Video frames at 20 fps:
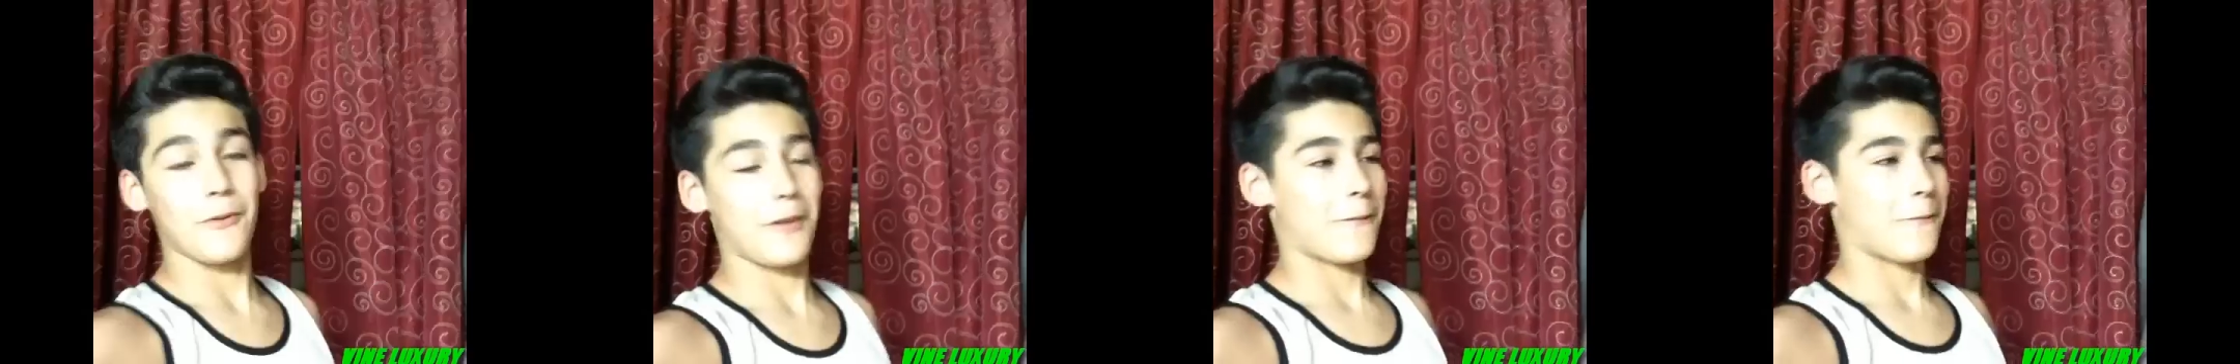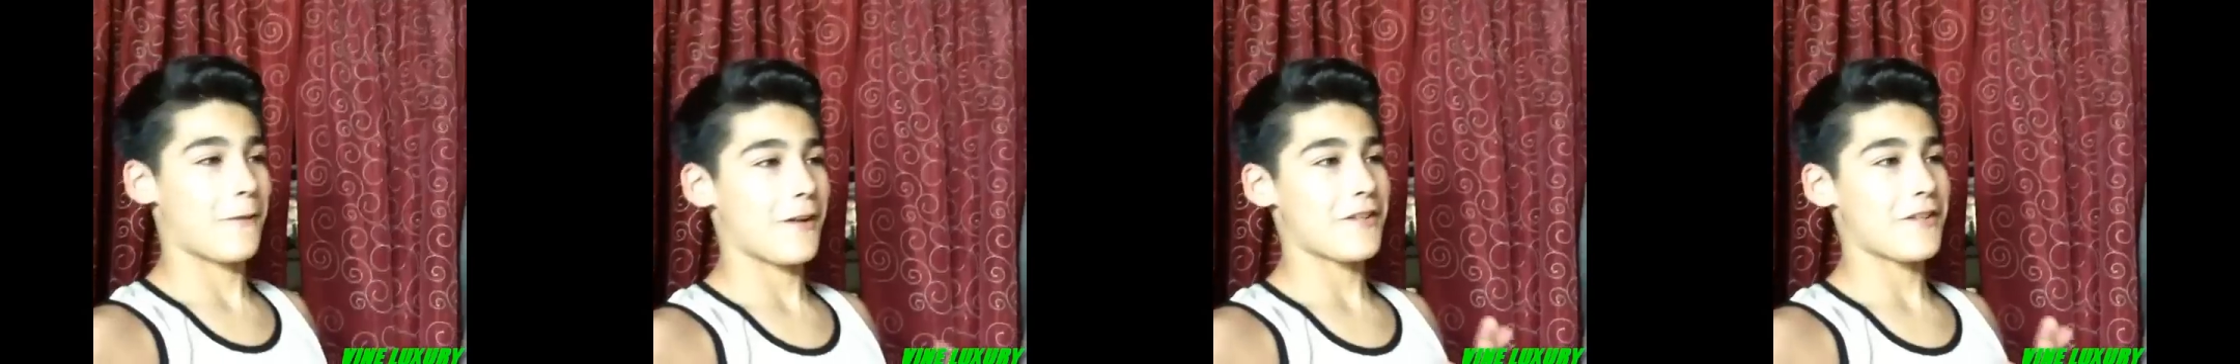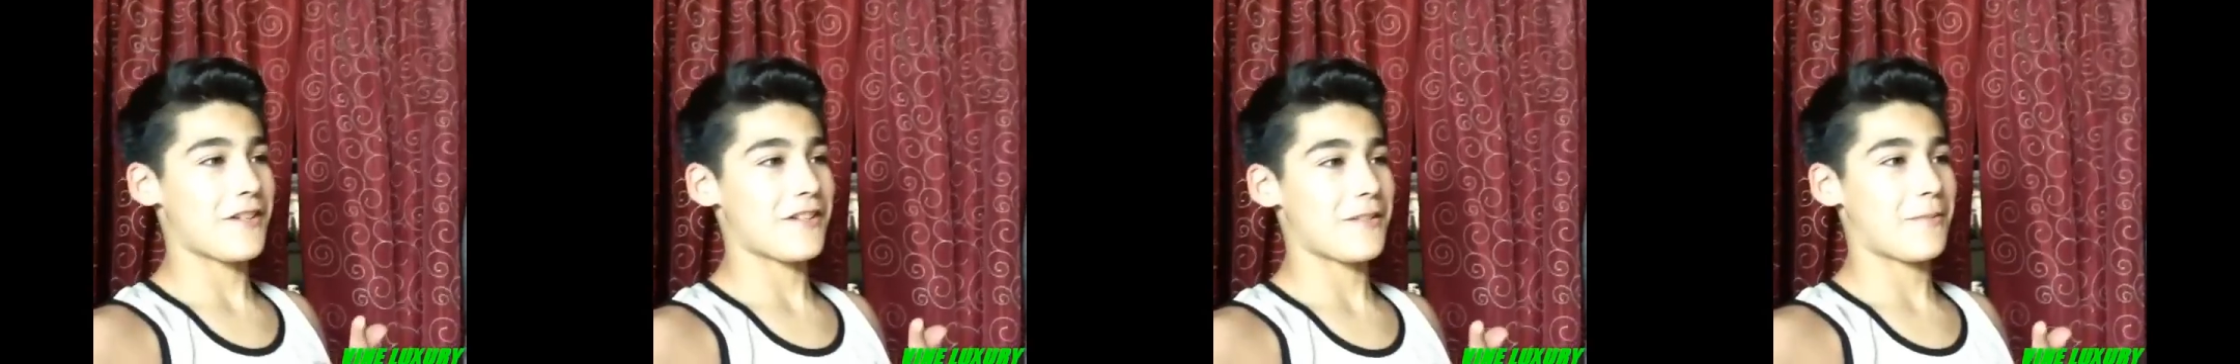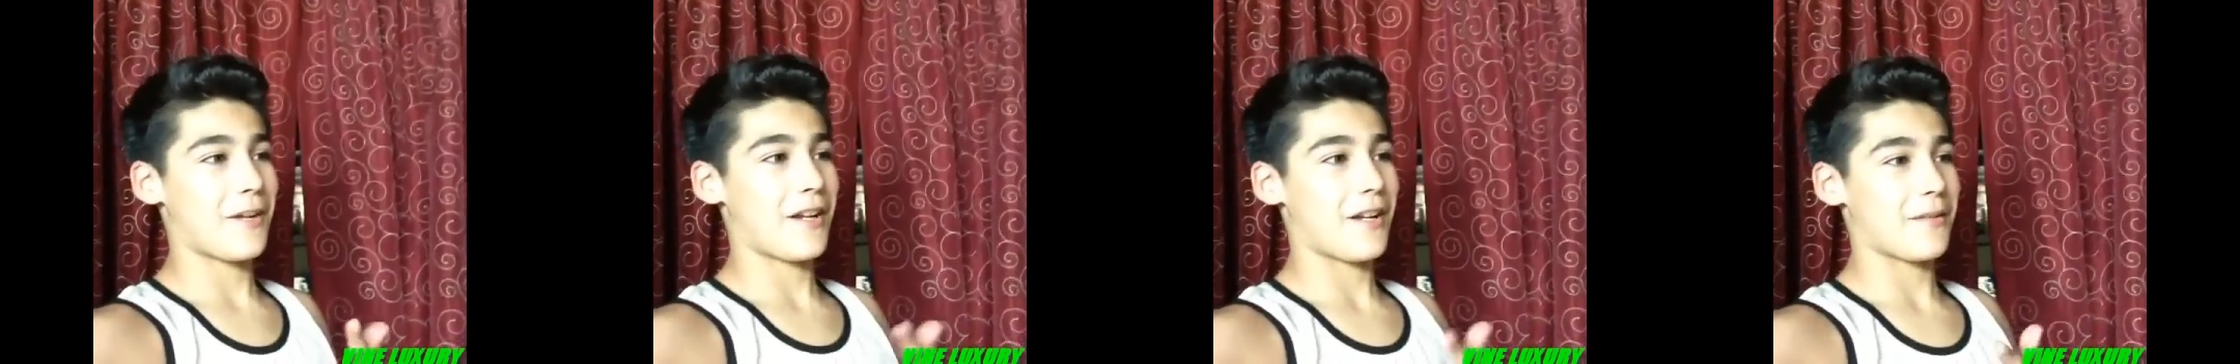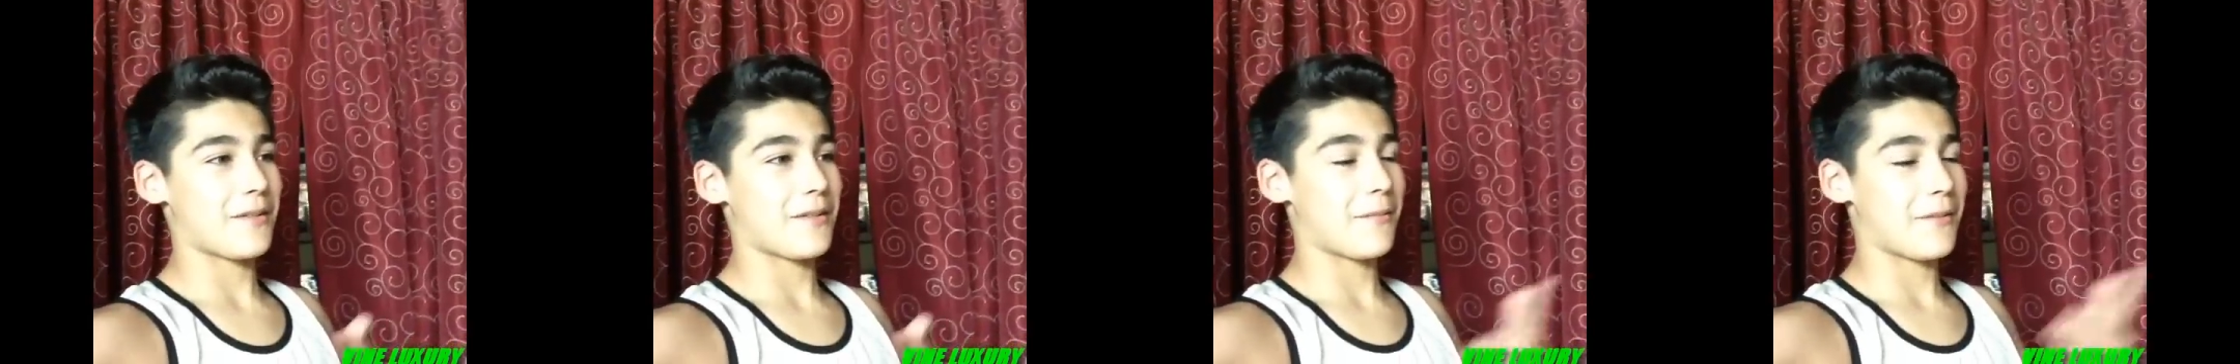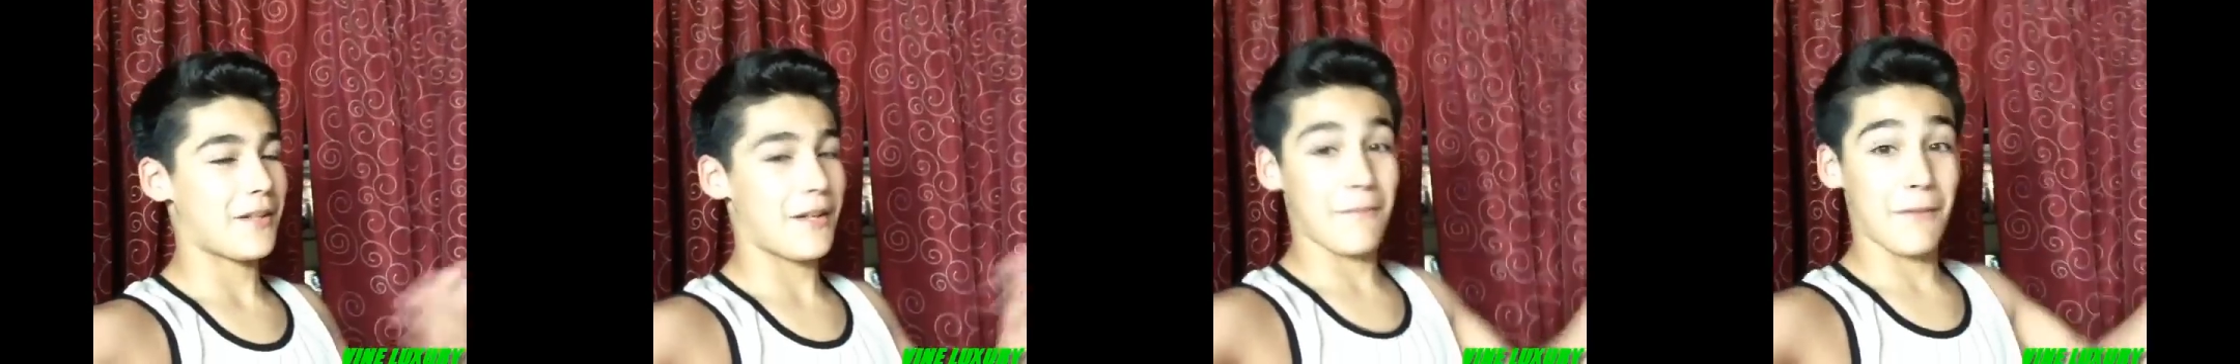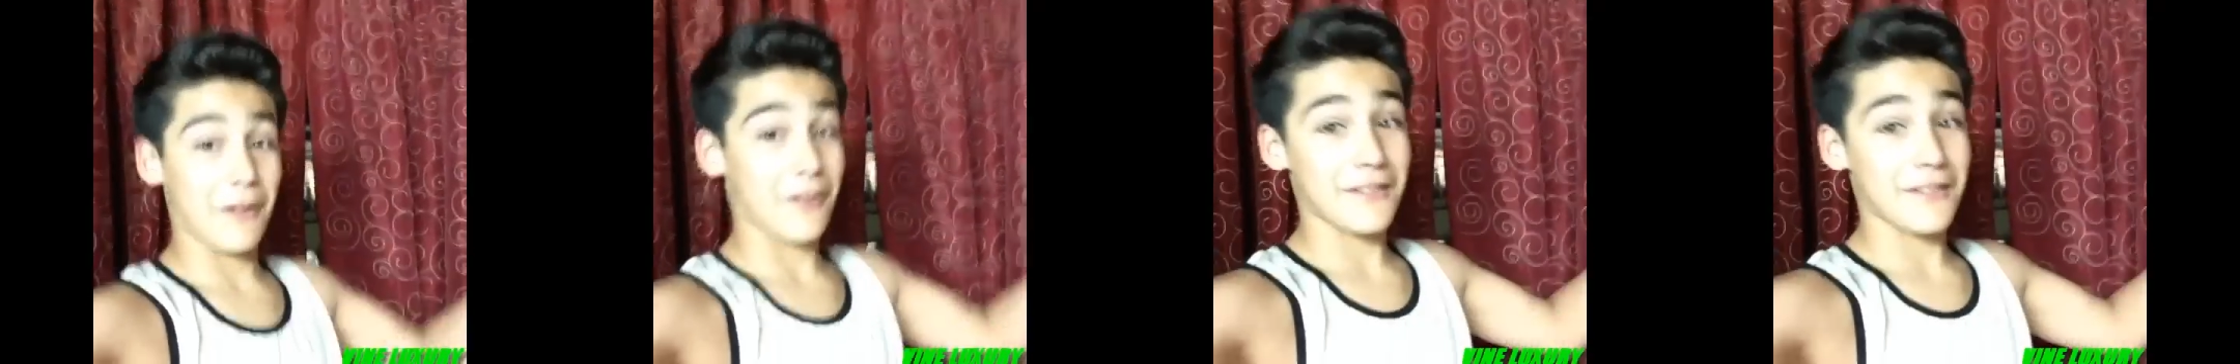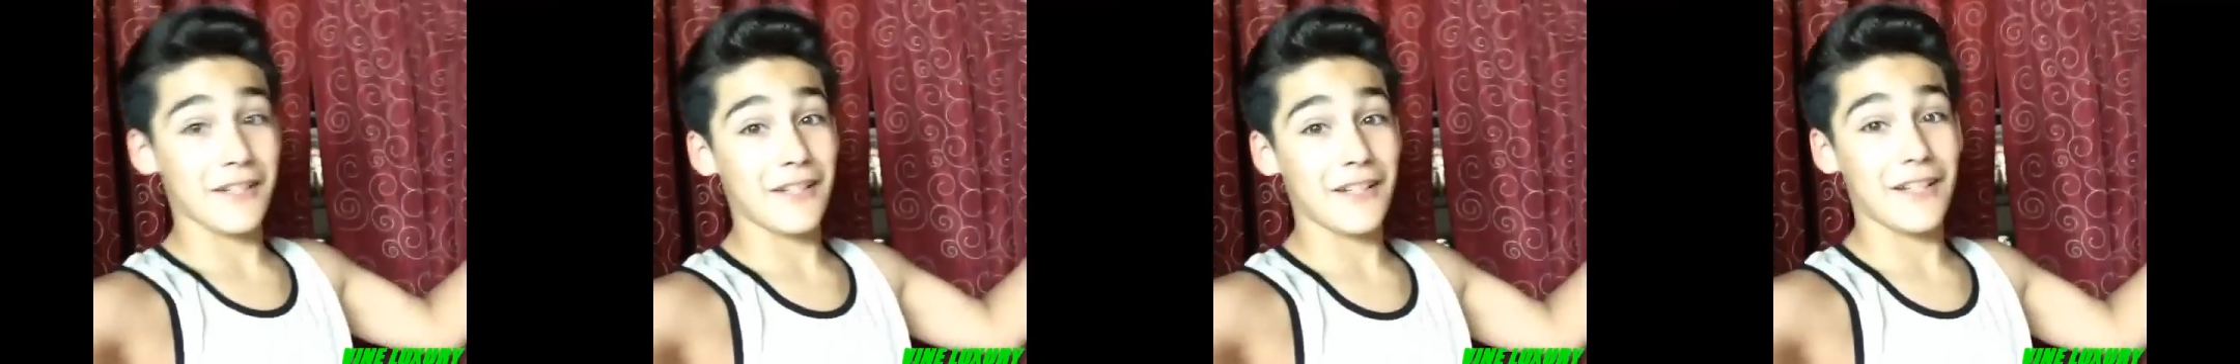When your friend tries to bring up something
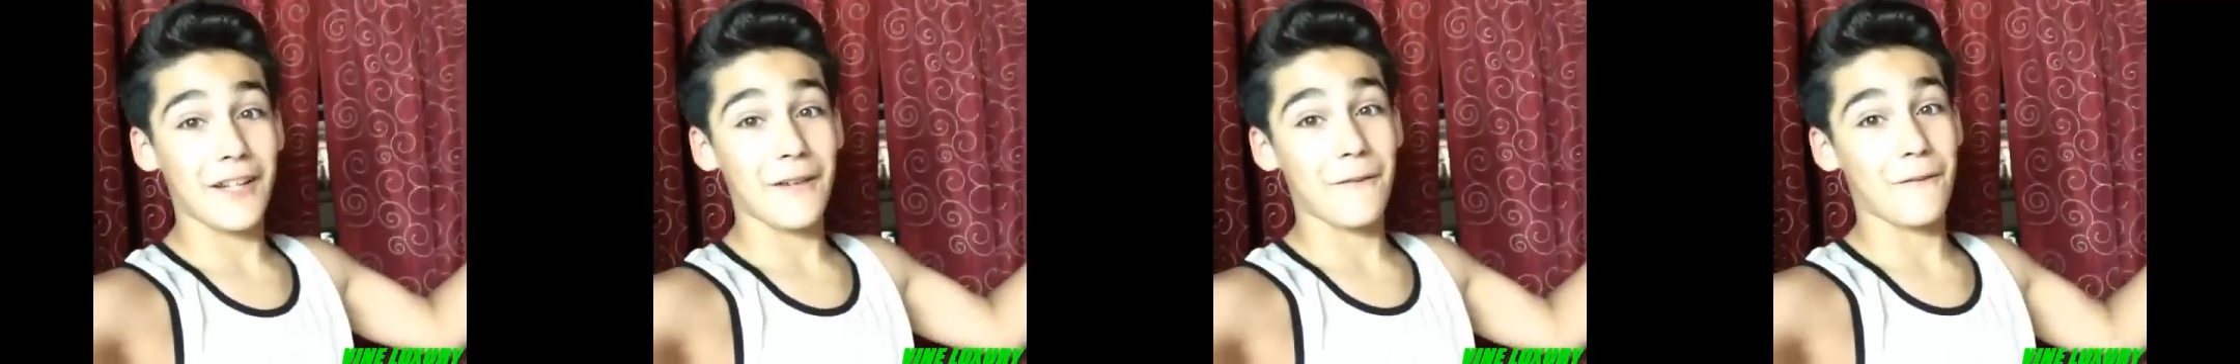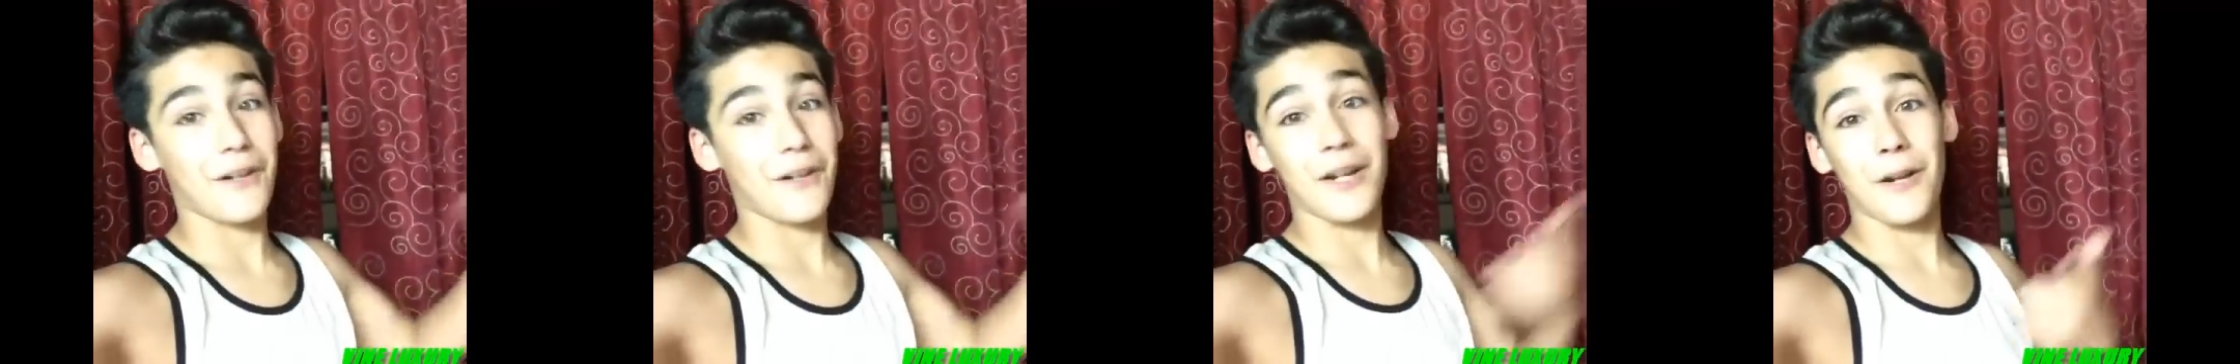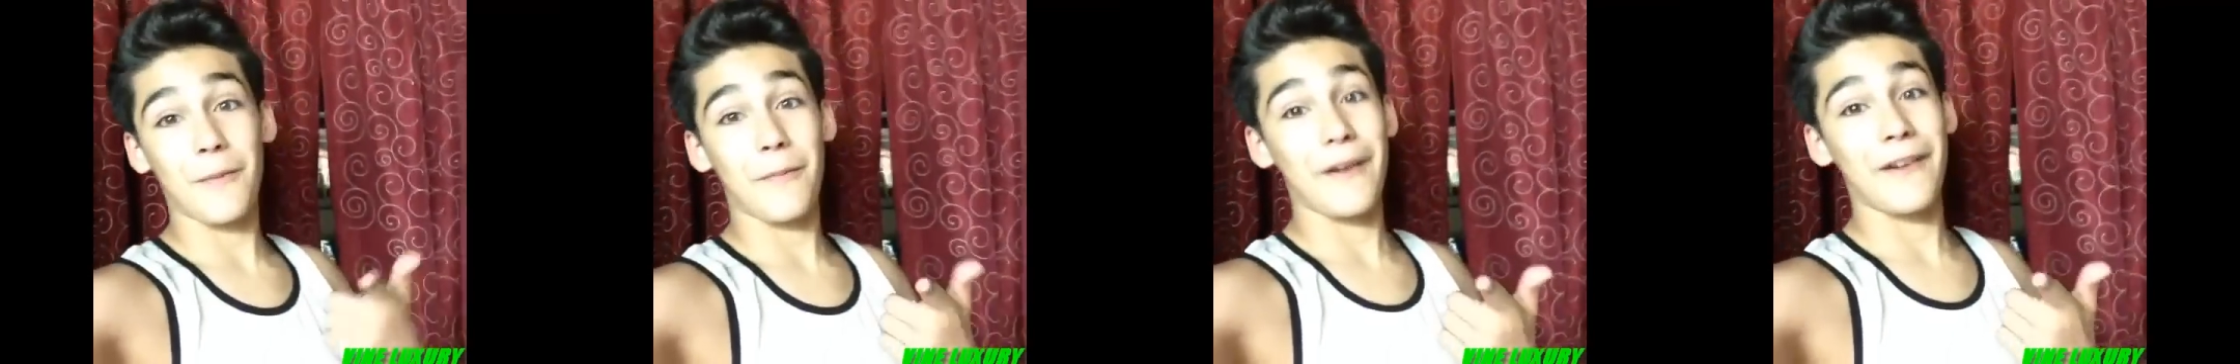embarrassing you did in front of your